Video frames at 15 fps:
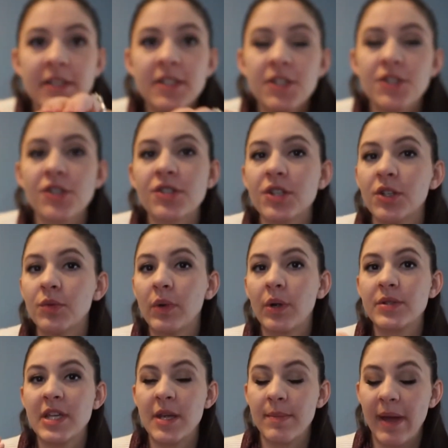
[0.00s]
is just going to
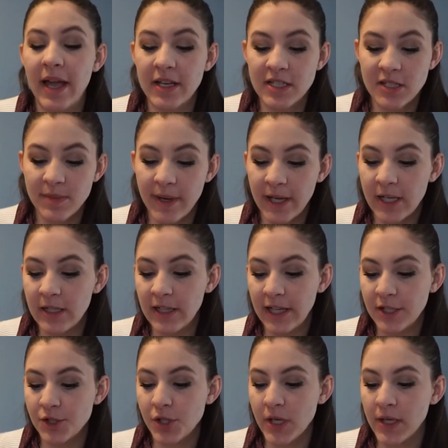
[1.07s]
rotate back into my
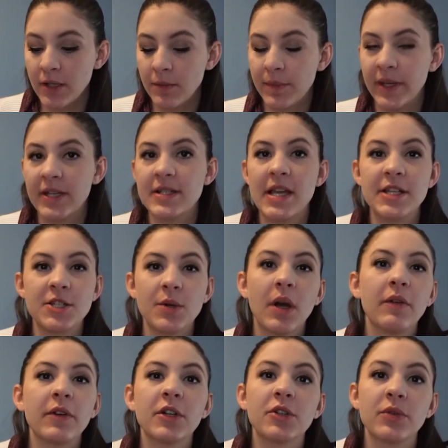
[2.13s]
collection because I do
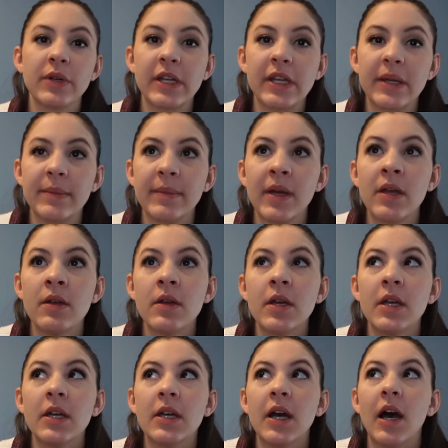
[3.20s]
have a cream
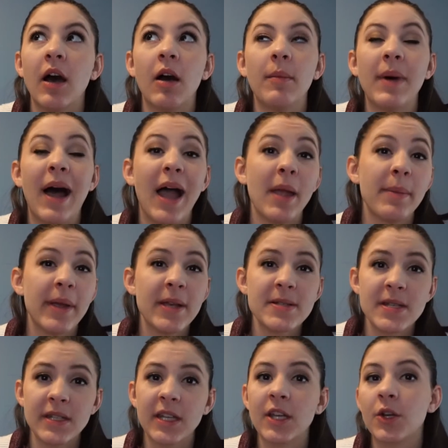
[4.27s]
eye
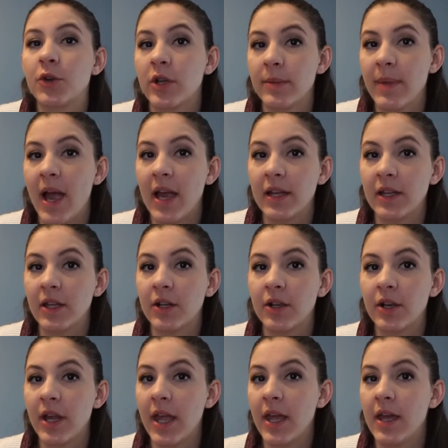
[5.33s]
base and like a cream
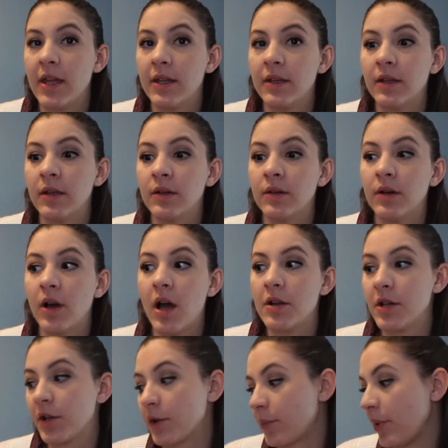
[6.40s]
highlighter in
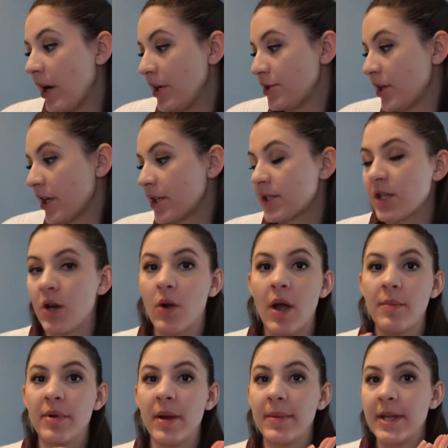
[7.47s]
another project, so
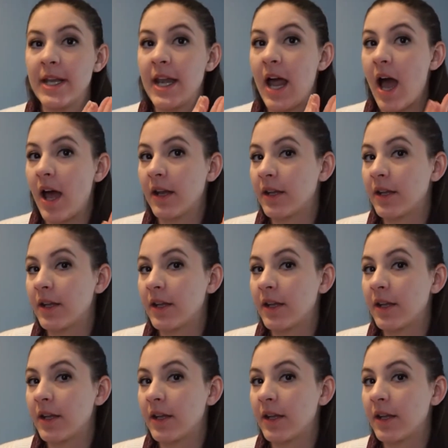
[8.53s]
I'm probably not